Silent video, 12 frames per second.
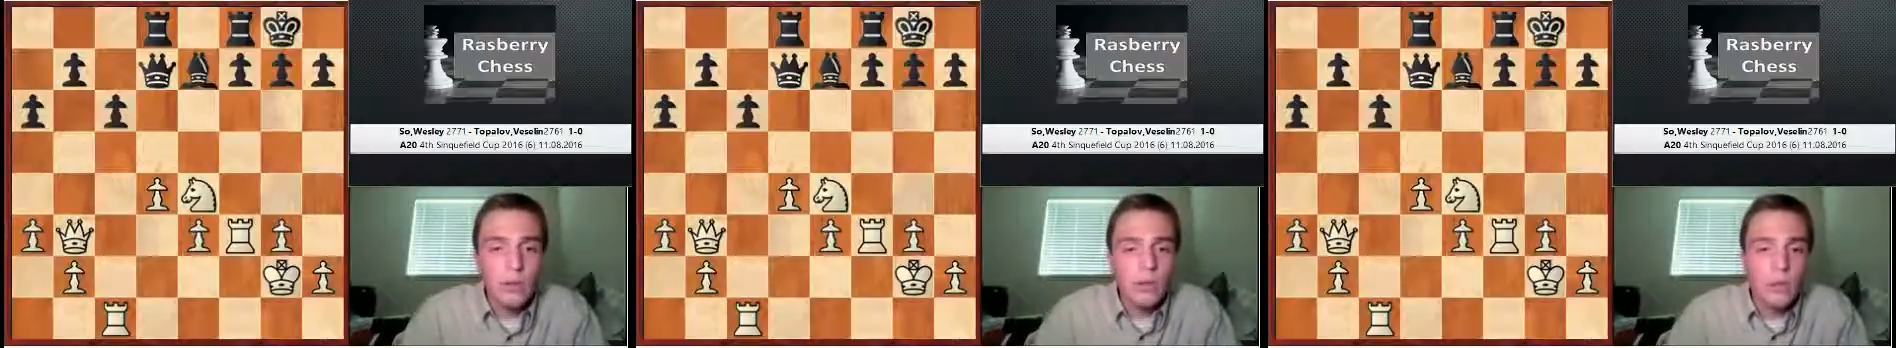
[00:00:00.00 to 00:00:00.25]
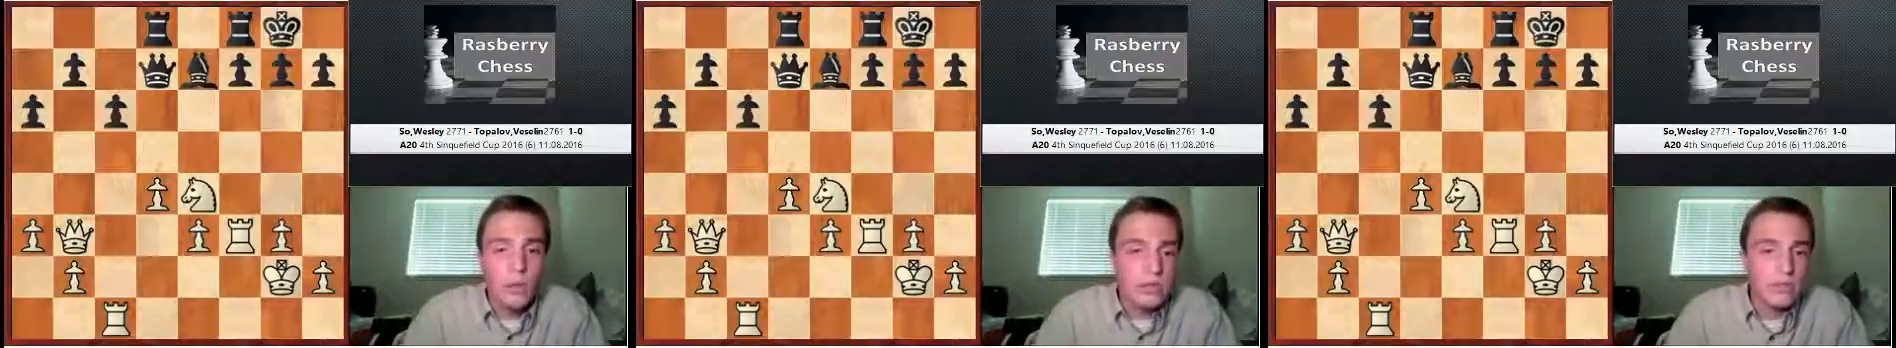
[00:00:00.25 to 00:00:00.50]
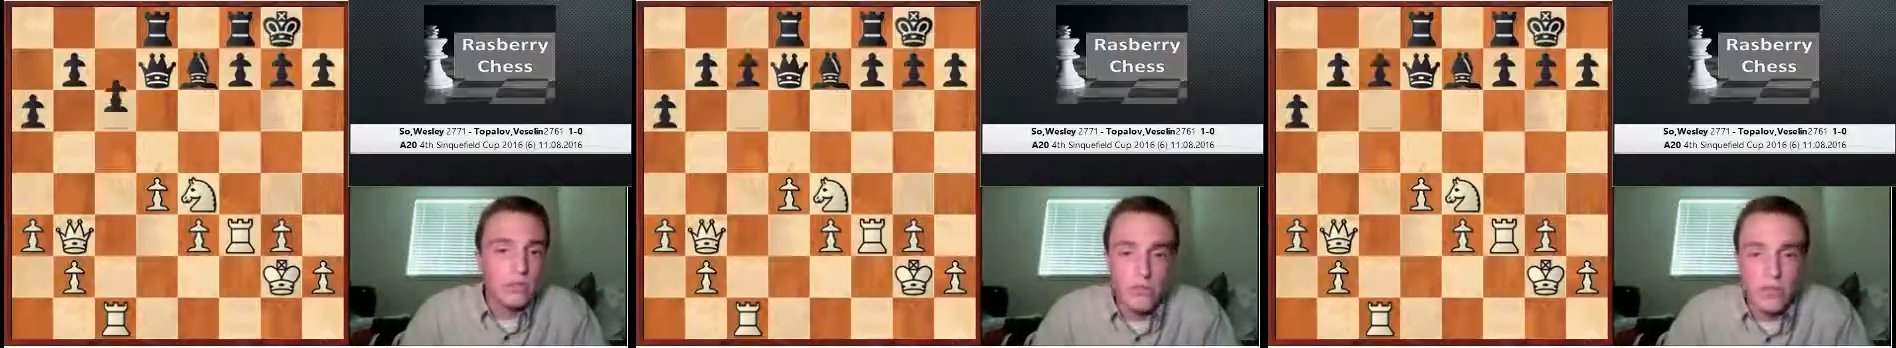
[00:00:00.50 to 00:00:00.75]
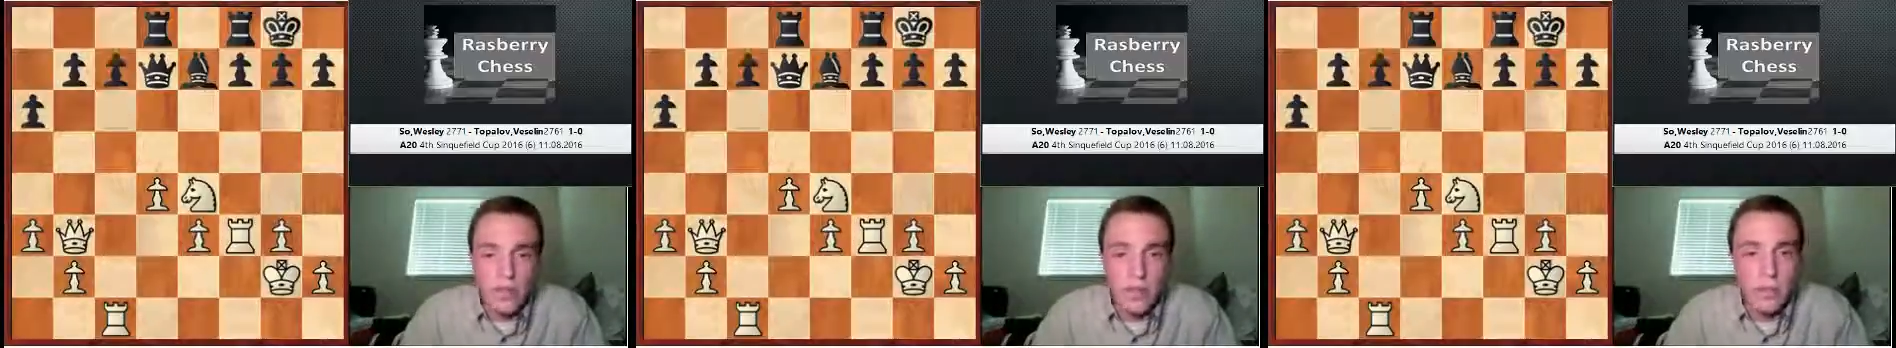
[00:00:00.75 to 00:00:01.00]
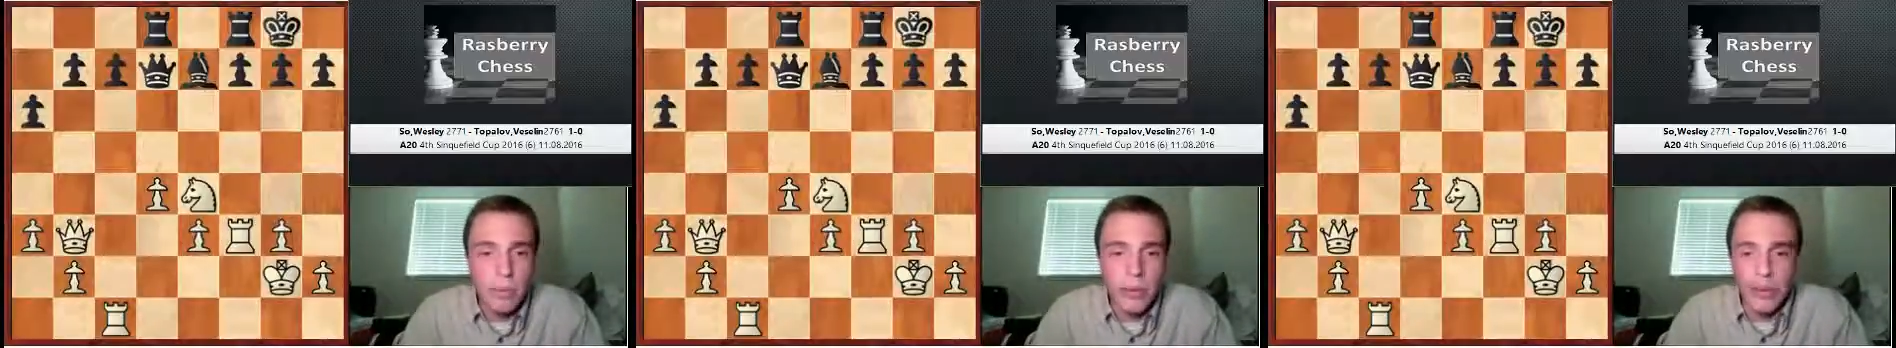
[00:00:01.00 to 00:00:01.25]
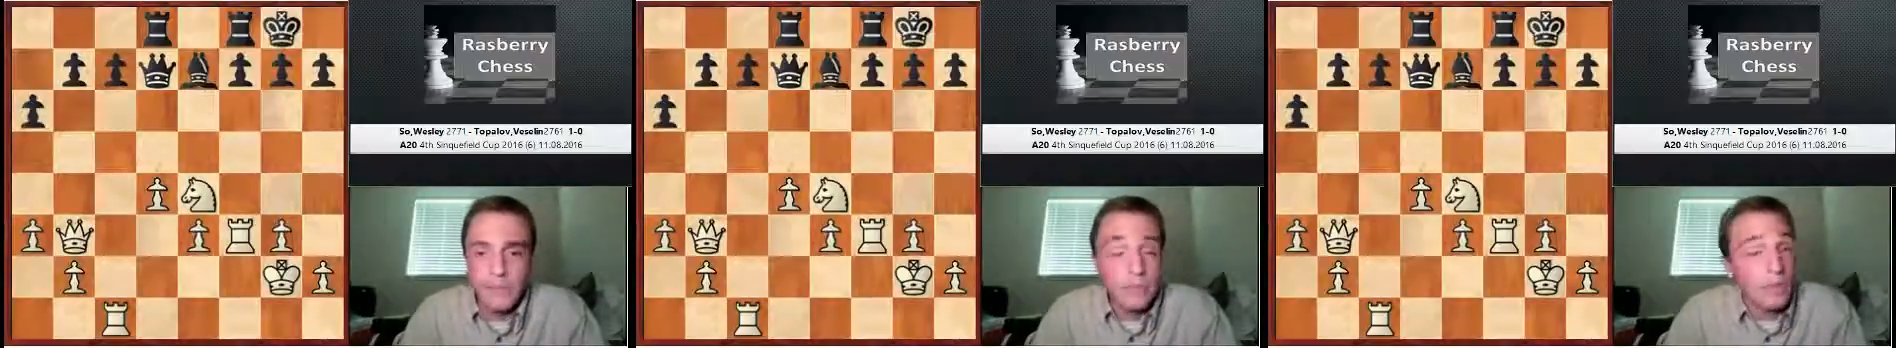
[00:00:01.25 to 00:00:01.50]
So as I just said,
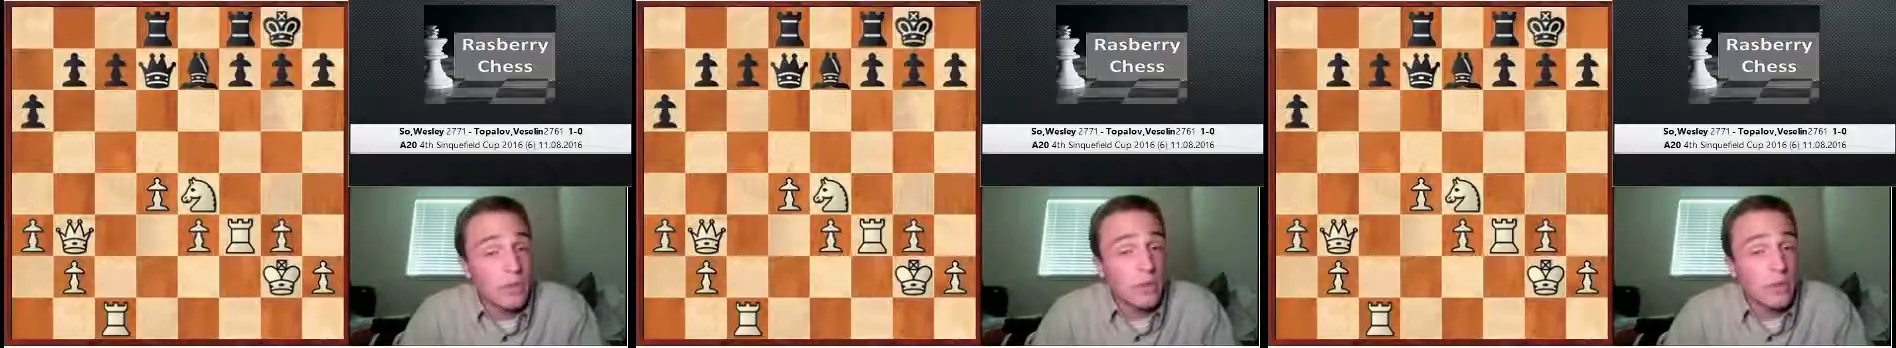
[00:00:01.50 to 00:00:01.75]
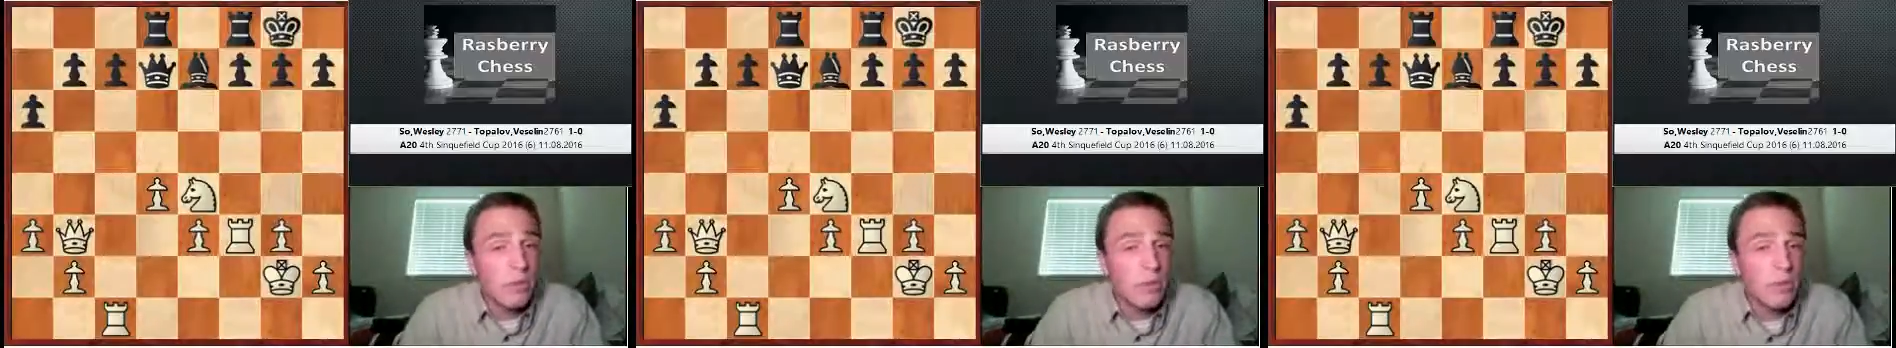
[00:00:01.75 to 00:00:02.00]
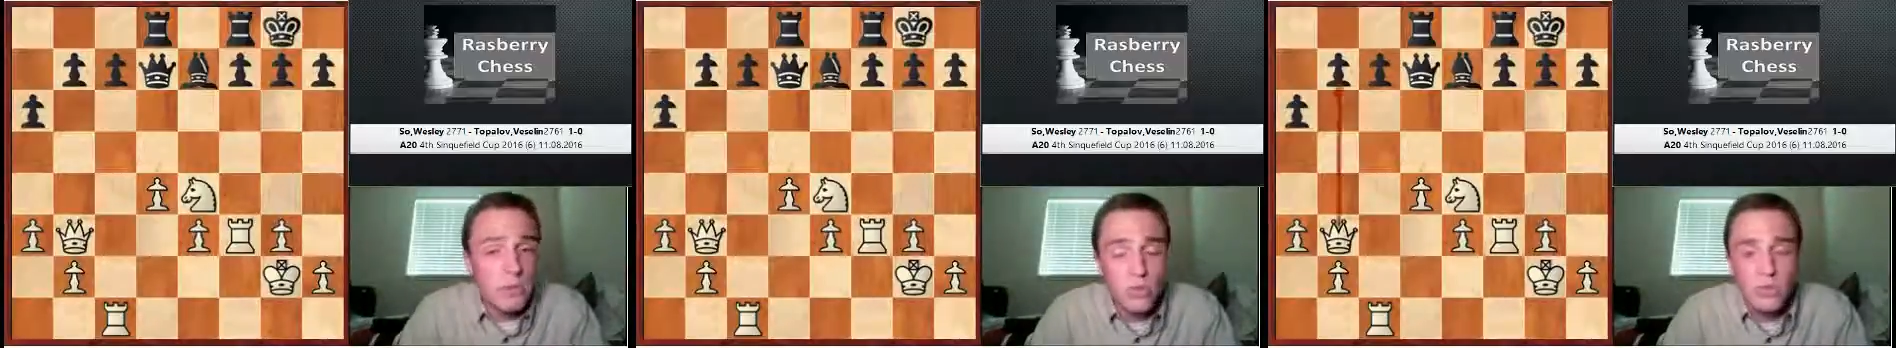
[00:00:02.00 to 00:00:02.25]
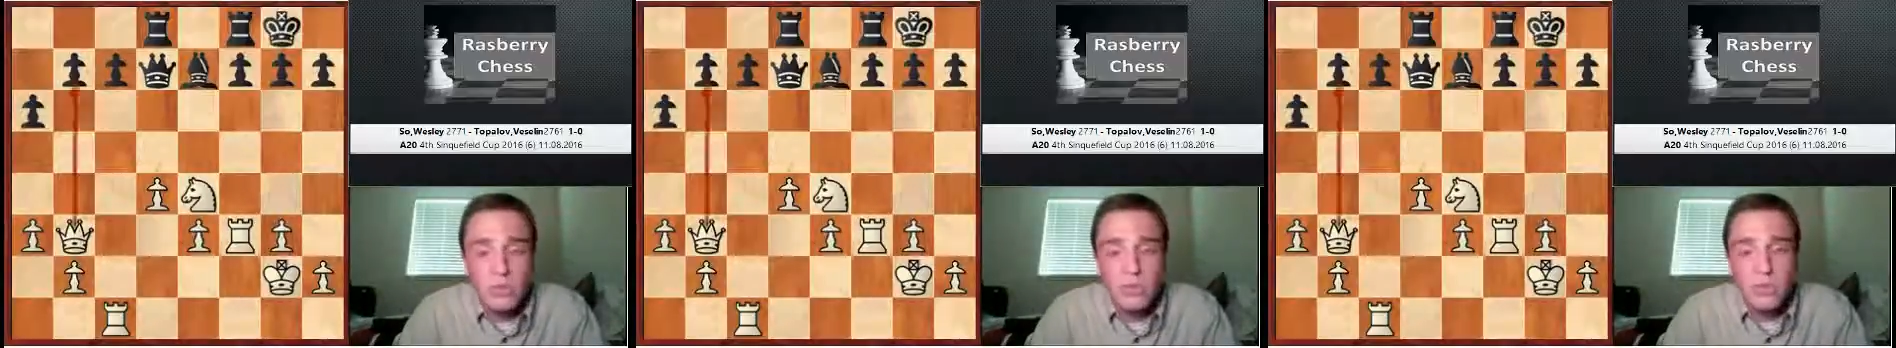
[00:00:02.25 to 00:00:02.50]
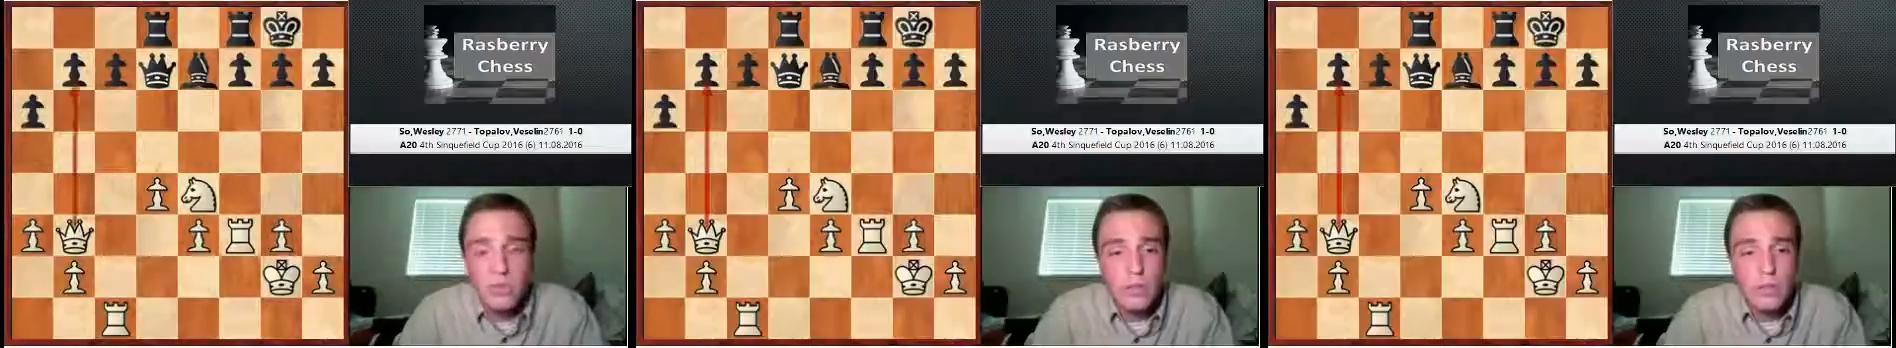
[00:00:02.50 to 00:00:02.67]
Black has a very solid position.